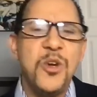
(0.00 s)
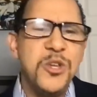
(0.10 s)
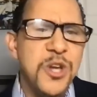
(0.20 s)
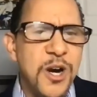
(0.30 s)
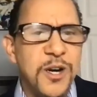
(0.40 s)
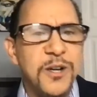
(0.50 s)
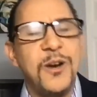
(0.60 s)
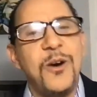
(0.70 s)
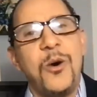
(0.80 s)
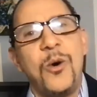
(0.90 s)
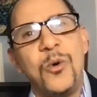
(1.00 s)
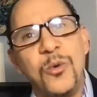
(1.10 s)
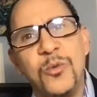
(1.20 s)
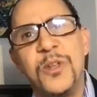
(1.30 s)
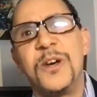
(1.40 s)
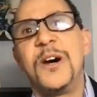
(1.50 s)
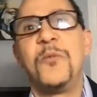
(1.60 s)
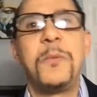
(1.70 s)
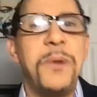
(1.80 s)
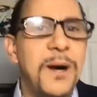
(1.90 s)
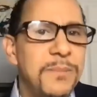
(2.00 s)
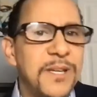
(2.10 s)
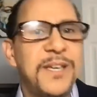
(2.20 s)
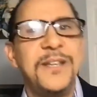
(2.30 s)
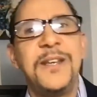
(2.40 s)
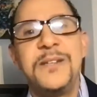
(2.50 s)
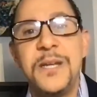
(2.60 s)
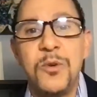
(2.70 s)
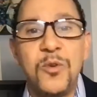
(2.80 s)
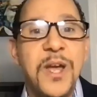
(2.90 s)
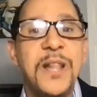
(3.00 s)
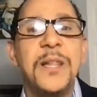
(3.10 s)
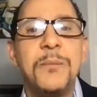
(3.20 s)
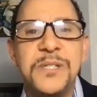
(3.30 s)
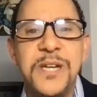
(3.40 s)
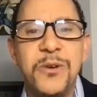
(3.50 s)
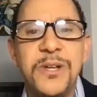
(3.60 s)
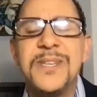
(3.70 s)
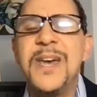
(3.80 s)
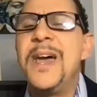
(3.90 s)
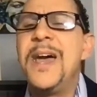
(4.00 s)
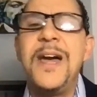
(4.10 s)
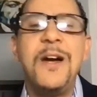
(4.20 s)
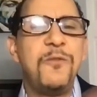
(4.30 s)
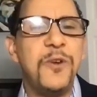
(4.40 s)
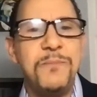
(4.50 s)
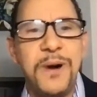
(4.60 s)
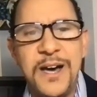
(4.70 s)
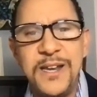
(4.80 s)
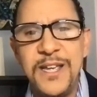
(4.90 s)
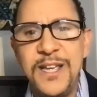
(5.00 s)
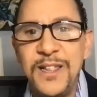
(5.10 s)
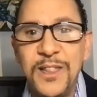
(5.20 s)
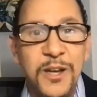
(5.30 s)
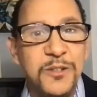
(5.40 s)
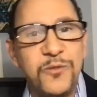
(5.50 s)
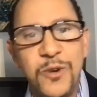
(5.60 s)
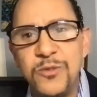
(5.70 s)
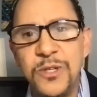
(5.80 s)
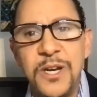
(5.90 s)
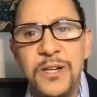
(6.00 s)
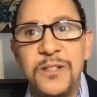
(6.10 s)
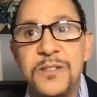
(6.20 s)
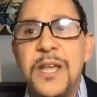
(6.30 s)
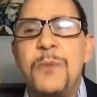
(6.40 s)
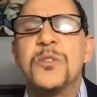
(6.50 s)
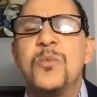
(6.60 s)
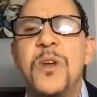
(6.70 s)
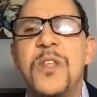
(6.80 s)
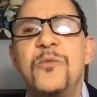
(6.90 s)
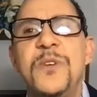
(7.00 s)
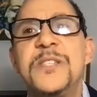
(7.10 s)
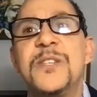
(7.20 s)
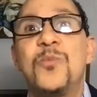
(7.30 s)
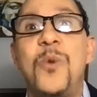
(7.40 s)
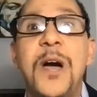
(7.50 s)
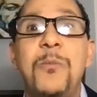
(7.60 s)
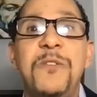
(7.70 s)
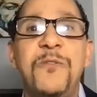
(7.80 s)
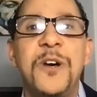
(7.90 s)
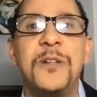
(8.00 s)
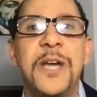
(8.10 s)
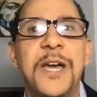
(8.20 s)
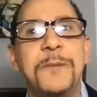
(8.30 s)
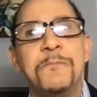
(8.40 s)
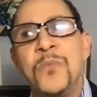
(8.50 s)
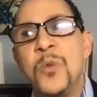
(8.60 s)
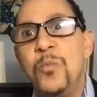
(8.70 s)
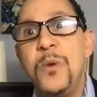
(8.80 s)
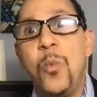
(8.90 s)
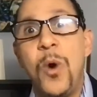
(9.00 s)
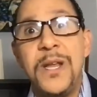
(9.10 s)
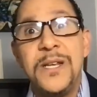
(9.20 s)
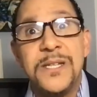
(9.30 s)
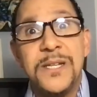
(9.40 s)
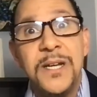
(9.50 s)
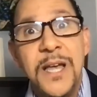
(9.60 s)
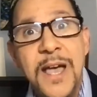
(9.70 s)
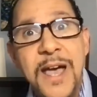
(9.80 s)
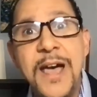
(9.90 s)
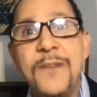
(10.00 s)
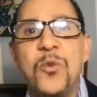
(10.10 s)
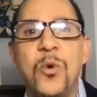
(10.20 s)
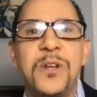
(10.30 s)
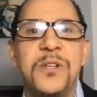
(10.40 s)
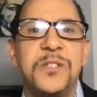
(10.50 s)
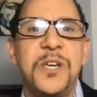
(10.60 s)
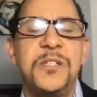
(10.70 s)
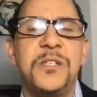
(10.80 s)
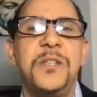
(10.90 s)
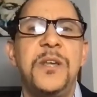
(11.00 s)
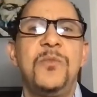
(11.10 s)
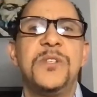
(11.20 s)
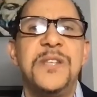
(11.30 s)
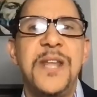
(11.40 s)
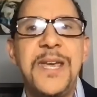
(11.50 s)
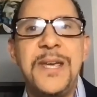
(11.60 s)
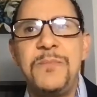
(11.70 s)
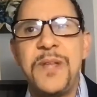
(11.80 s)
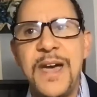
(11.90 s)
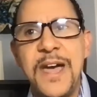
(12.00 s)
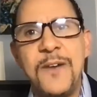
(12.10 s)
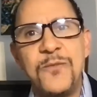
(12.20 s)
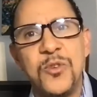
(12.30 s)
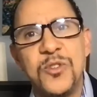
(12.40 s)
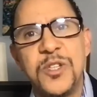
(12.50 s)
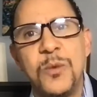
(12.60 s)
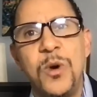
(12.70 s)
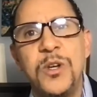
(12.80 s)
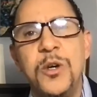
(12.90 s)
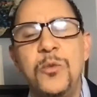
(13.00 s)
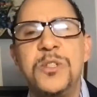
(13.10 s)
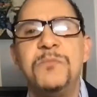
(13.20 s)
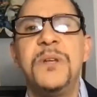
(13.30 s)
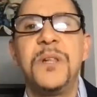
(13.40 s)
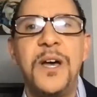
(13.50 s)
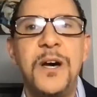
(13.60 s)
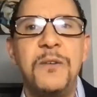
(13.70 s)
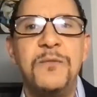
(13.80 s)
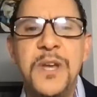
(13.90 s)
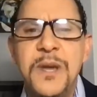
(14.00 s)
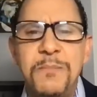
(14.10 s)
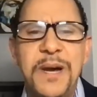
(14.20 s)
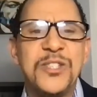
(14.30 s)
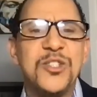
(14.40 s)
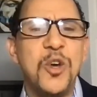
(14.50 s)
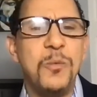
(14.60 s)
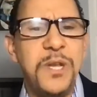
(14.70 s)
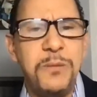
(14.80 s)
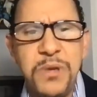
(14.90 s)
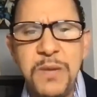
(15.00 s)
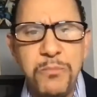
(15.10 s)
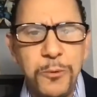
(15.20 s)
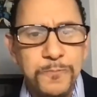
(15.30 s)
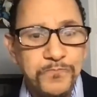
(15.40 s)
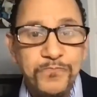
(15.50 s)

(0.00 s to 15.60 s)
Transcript: young, old, Republican, Democrat, Libertarians, everybody loves Frederick Douglass. And that was one of the reasons why we felt like we wanted to have an organization that was named after someone who was beloved by so many people,